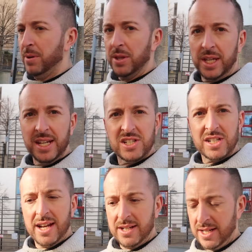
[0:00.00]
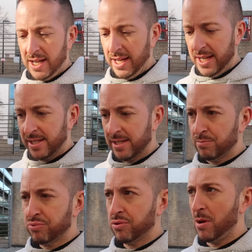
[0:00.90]
but the East Stand is
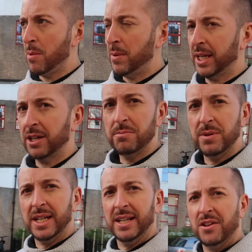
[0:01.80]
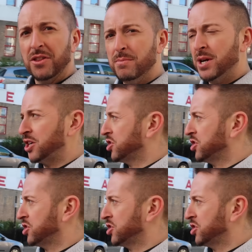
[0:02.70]
probably going to be the money